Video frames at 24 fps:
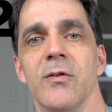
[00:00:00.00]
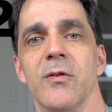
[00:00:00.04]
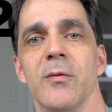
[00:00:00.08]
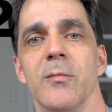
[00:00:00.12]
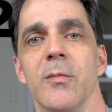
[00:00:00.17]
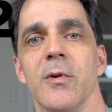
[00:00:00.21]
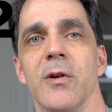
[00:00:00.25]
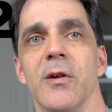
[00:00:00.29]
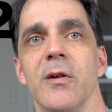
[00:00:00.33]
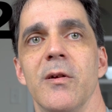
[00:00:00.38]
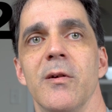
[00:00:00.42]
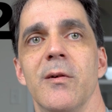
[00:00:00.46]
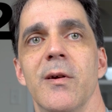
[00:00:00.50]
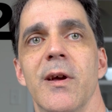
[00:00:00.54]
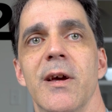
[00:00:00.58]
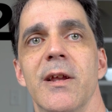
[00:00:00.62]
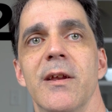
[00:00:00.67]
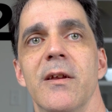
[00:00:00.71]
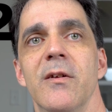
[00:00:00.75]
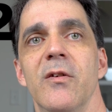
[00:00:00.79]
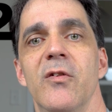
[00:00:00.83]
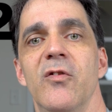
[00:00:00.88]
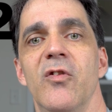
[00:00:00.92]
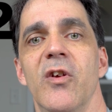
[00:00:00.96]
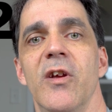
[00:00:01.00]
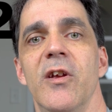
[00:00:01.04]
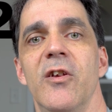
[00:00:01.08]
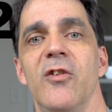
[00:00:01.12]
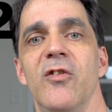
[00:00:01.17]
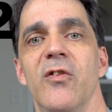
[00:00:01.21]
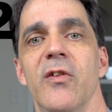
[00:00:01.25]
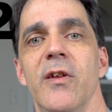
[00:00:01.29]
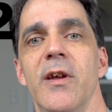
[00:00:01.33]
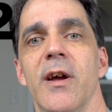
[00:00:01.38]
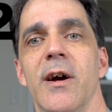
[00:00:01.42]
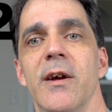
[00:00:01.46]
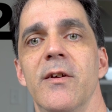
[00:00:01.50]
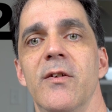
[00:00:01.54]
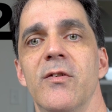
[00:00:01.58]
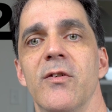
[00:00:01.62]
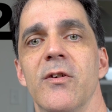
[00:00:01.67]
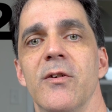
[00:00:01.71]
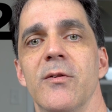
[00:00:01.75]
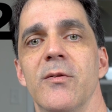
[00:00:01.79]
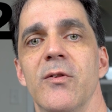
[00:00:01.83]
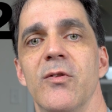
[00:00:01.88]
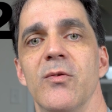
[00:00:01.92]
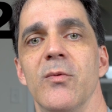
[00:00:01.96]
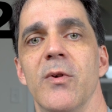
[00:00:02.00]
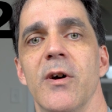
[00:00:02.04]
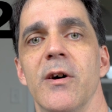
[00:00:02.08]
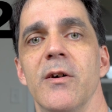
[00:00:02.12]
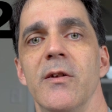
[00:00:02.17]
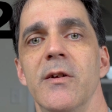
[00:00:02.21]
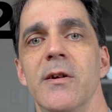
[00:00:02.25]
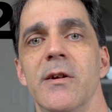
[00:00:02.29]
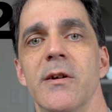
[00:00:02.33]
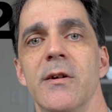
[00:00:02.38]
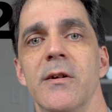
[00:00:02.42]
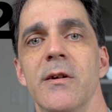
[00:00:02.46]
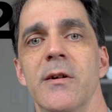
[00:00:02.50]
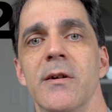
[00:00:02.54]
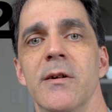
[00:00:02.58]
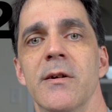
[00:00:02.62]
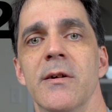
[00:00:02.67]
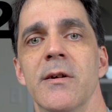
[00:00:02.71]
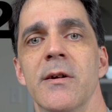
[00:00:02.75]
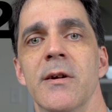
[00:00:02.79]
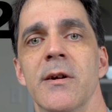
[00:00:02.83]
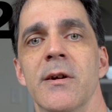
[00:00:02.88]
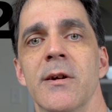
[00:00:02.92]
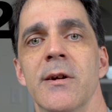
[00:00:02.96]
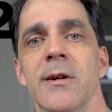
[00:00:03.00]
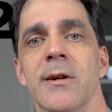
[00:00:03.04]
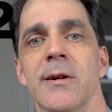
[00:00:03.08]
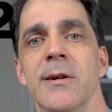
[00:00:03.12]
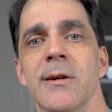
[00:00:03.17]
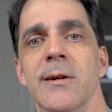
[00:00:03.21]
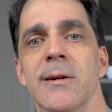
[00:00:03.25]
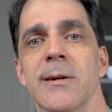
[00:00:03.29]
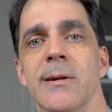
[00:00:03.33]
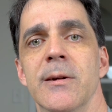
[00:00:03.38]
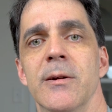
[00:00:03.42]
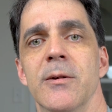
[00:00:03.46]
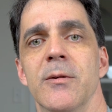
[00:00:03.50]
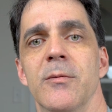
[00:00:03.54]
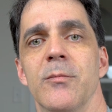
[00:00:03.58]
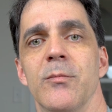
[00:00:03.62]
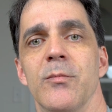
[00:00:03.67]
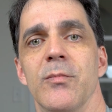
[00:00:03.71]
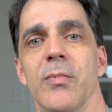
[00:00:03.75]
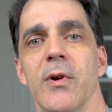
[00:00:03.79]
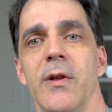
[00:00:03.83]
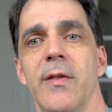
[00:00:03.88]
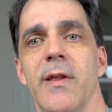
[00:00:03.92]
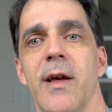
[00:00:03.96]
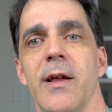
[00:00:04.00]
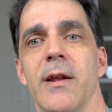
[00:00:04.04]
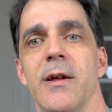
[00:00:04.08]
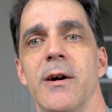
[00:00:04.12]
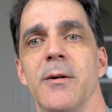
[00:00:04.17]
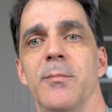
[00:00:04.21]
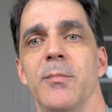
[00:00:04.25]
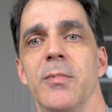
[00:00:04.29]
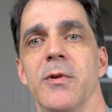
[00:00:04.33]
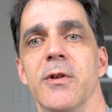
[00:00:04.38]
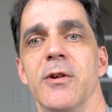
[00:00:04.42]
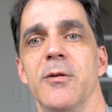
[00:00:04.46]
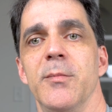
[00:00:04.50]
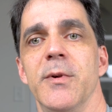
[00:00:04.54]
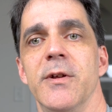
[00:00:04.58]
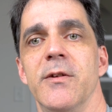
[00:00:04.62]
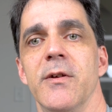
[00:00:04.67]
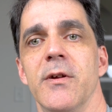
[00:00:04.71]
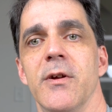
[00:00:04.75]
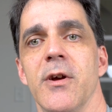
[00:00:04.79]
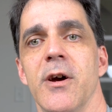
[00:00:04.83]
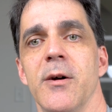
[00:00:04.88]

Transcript: I'm going to go ahead and change the ISO as well here. Bring that up a little bit to